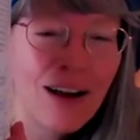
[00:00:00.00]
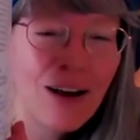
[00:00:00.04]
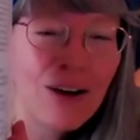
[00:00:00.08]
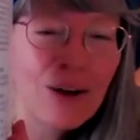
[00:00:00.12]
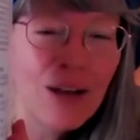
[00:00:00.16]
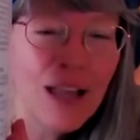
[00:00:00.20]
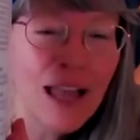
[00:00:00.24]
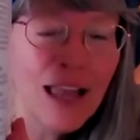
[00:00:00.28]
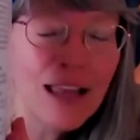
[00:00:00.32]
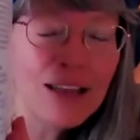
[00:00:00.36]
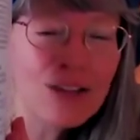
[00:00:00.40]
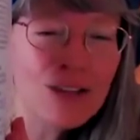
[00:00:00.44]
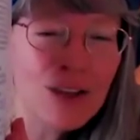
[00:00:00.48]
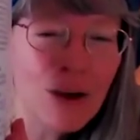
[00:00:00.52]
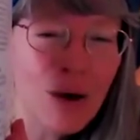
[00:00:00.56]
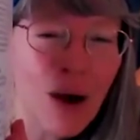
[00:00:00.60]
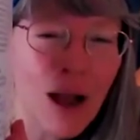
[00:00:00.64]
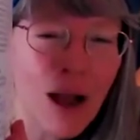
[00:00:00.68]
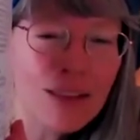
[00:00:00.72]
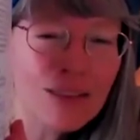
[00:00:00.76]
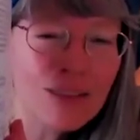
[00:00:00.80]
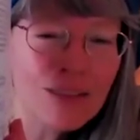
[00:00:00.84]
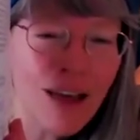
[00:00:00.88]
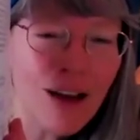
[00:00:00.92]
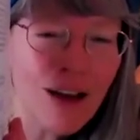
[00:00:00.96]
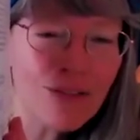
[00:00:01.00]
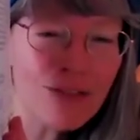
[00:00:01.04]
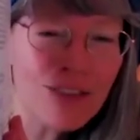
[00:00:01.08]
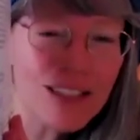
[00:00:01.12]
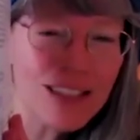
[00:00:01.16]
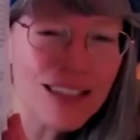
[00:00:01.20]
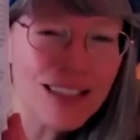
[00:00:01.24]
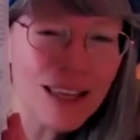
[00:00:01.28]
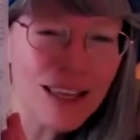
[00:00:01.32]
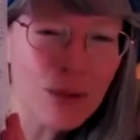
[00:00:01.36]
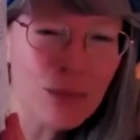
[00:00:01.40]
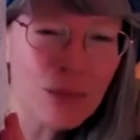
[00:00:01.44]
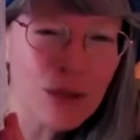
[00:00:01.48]
Okay, so I love
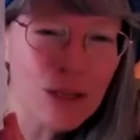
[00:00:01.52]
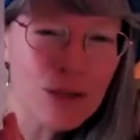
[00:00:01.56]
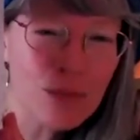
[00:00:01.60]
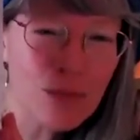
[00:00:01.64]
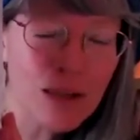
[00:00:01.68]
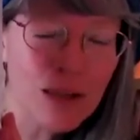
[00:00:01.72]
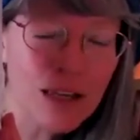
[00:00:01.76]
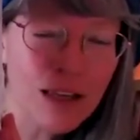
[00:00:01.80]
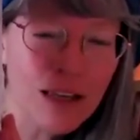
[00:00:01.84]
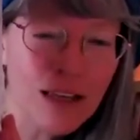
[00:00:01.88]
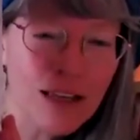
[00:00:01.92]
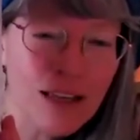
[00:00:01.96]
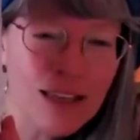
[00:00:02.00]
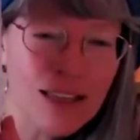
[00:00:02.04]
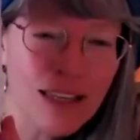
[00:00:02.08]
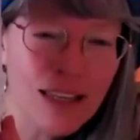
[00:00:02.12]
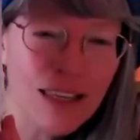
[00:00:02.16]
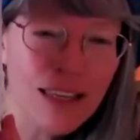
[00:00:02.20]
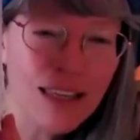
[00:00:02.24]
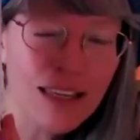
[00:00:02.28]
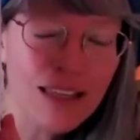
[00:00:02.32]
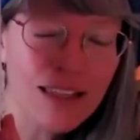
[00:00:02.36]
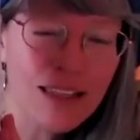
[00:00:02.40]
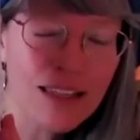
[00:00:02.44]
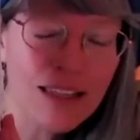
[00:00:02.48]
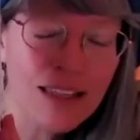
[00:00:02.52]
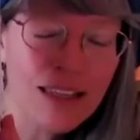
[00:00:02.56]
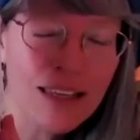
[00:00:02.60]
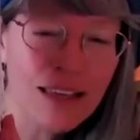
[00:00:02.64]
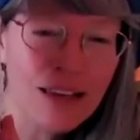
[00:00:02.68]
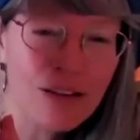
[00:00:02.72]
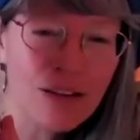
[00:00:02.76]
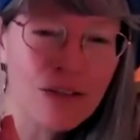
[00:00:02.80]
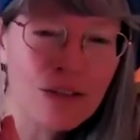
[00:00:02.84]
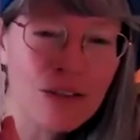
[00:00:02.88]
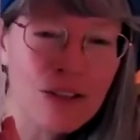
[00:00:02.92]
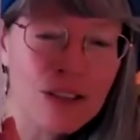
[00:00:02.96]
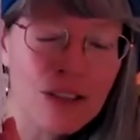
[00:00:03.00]
this image because it
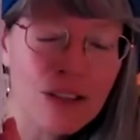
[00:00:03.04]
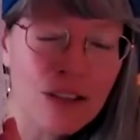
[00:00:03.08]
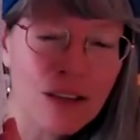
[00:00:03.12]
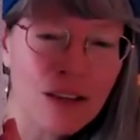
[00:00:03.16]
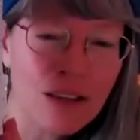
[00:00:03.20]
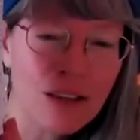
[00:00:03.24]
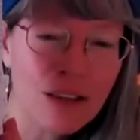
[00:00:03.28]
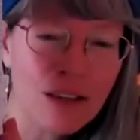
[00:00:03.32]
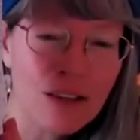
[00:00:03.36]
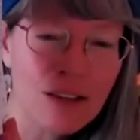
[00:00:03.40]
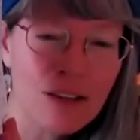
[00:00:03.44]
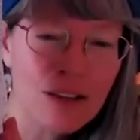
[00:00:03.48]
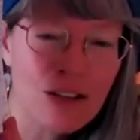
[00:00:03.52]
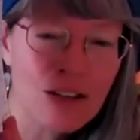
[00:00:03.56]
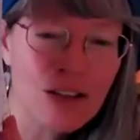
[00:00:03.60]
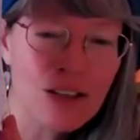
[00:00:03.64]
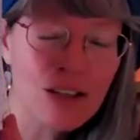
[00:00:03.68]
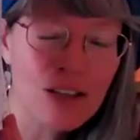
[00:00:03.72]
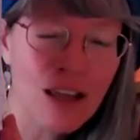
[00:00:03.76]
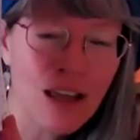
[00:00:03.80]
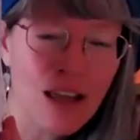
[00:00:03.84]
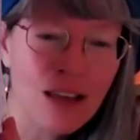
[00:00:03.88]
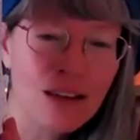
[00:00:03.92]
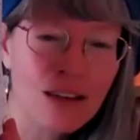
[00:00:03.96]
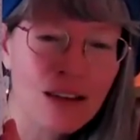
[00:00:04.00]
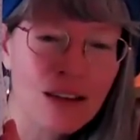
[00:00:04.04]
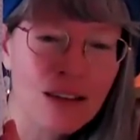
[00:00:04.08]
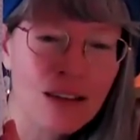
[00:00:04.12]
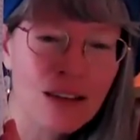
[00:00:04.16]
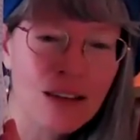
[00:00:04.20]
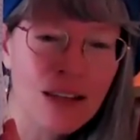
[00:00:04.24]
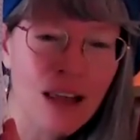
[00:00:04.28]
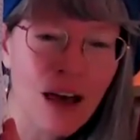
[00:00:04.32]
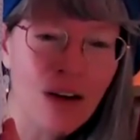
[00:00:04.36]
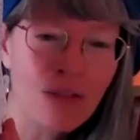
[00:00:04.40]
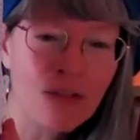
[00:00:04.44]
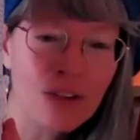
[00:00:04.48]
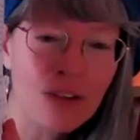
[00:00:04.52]
gives just a
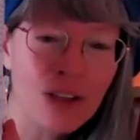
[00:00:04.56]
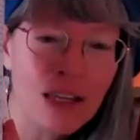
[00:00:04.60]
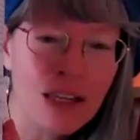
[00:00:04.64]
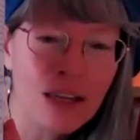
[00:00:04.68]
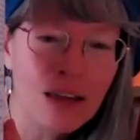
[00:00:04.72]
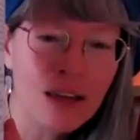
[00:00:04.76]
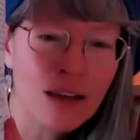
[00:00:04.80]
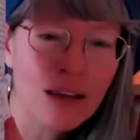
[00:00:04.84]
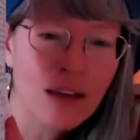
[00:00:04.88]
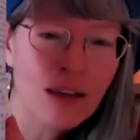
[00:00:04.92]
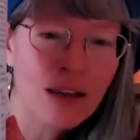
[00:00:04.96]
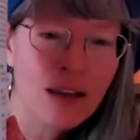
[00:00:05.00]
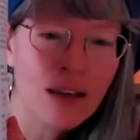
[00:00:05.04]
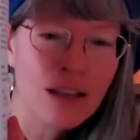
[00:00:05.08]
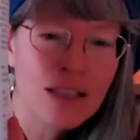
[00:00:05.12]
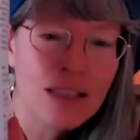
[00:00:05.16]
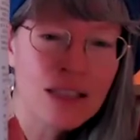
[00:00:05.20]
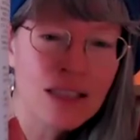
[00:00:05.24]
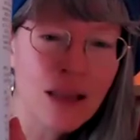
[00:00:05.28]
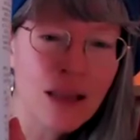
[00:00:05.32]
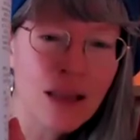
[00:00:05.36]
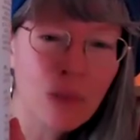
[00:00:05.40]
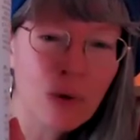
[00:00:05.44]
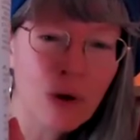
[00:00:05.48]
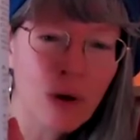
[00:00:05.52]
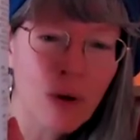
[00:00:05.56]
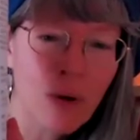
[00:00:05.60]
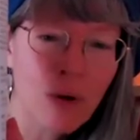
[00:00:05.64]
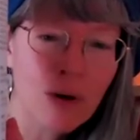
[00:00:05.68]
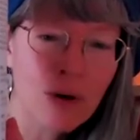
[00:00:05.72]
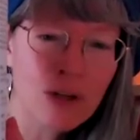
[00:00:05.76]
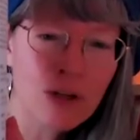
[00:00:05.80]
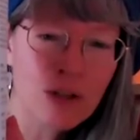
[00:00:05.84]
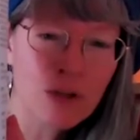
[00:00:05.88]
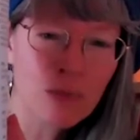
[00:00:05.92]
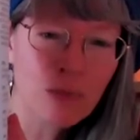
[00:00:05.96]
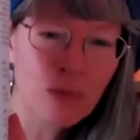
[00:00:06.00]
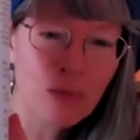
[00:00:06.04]
lovely summer
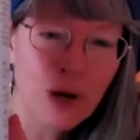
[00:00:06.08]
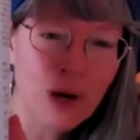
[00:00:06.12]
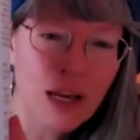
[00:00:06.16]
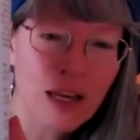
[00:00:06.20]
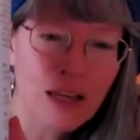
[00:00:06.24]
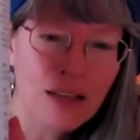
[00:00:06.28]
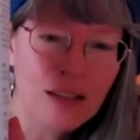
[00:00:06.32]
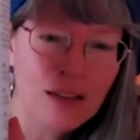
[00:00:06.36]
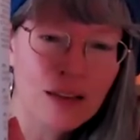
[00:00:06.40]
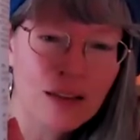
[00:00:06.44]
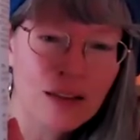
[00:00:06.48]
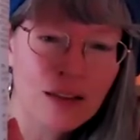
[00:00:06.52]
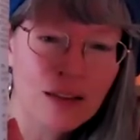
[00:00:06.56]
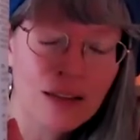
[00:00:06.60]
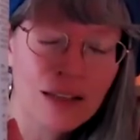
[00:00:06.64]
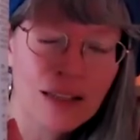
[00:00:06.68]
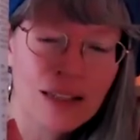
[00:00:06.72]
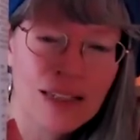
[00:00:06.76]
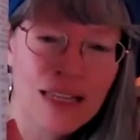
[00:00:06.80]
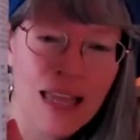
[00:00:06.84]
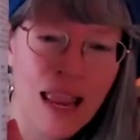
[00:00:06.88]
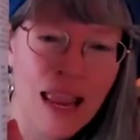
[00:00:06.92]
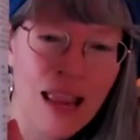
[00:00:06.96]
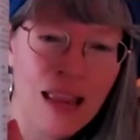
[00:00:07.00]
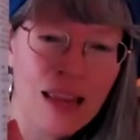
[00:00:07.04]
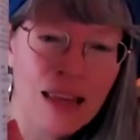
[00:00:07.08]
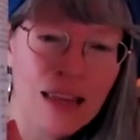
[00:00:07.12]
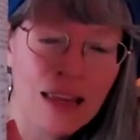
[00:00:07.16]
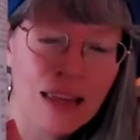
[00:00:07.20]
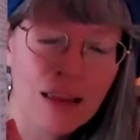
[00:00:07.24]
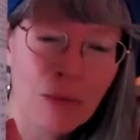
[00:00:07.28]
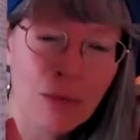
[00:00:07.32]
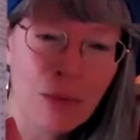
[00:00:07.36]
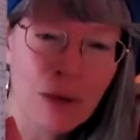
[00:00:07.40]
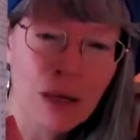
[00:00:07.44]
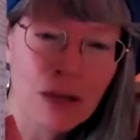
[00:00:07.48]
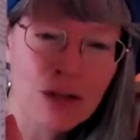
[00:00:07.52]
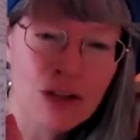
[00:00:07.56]
or spring day
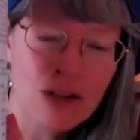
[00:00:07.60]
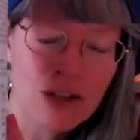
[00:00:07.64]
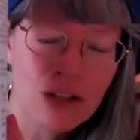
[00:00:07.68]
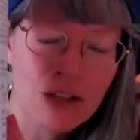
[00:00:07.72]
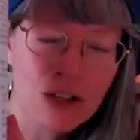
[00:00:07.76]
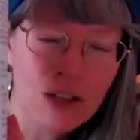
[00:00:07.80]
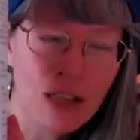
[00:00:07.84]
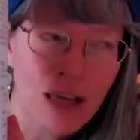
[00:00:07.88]
image.